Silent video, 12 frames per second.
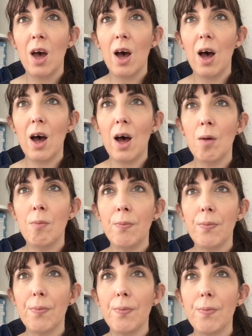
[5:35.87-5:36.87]

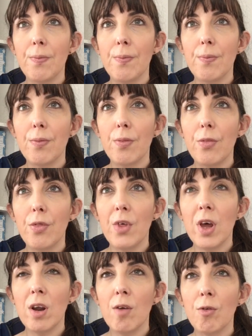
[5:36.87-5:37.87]

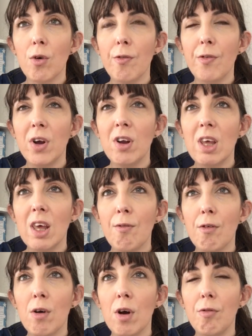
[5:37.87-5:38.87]
Then I've got Finding
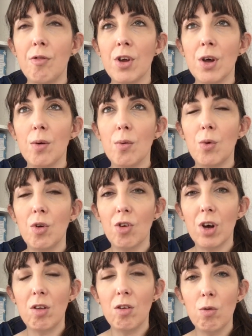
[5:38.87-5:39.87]
Ever After,
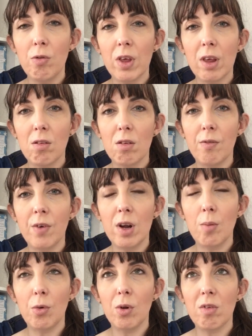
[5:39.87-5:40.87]
which I don't think is
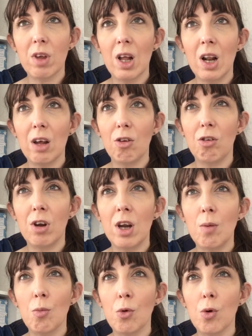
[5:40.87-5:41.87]
available as a collection
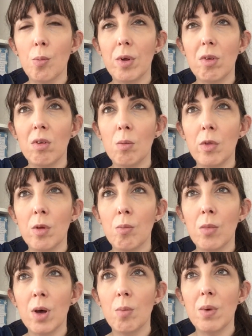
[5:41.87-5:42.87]
anymore, but some of
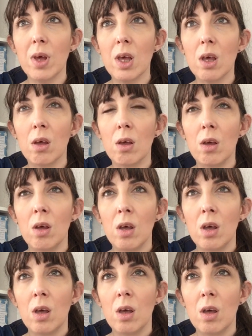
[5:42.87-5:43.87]
them might be
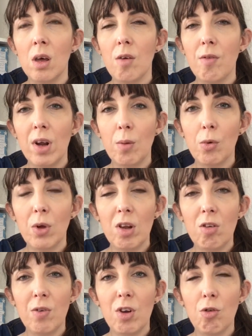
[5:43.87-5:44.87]
available
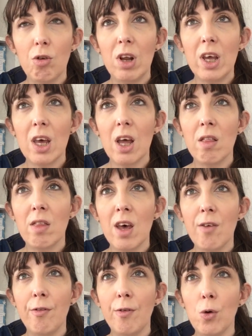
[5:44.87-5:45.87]
individually, and
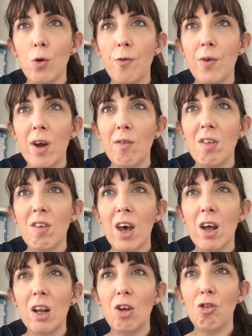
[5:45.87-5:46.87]
they're four fairy
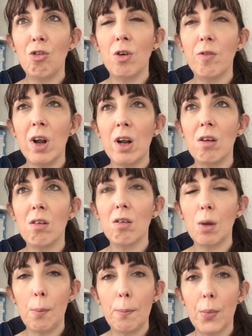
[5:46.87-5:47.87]
tale-ish
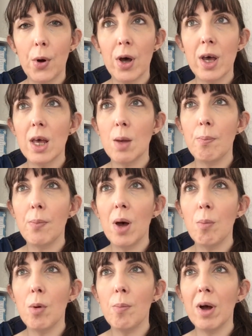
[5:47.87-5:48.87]
novellas by
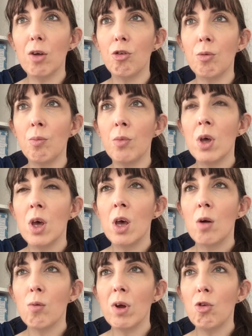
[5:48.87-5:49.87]
Pepper Basham,
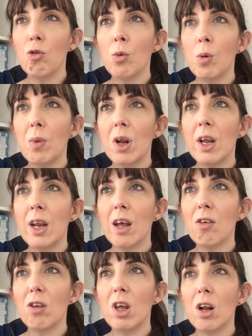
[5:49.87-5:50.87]
Rachel McMillan,
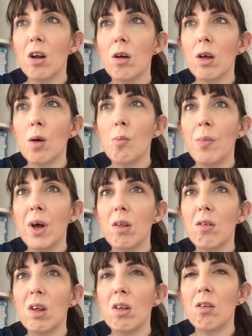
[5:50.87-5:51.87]
Ashley Clark and
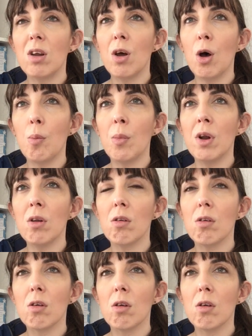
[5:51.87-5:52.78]
Betsy St. Armand.